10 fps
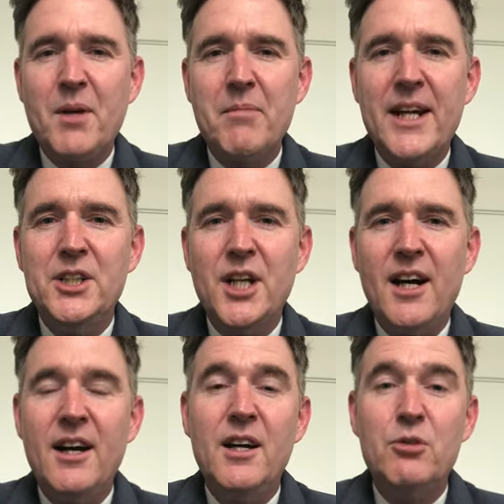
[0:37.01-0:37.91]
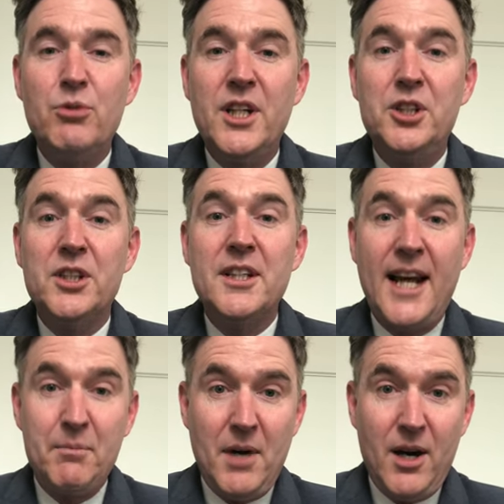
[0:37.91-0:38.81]
major religious
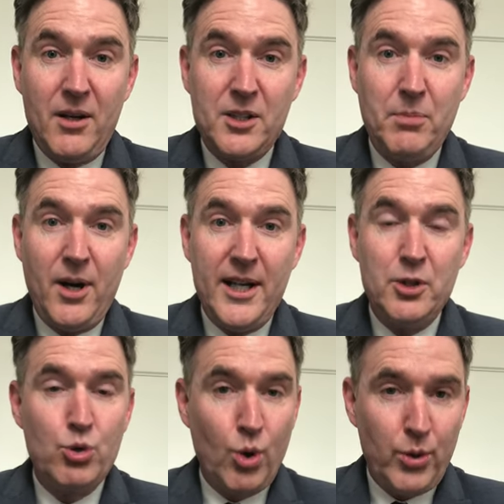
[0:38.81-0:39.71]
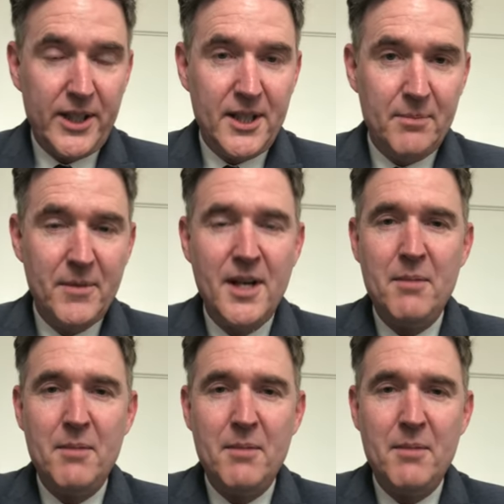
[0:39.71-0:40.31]
landmarks by drawing them,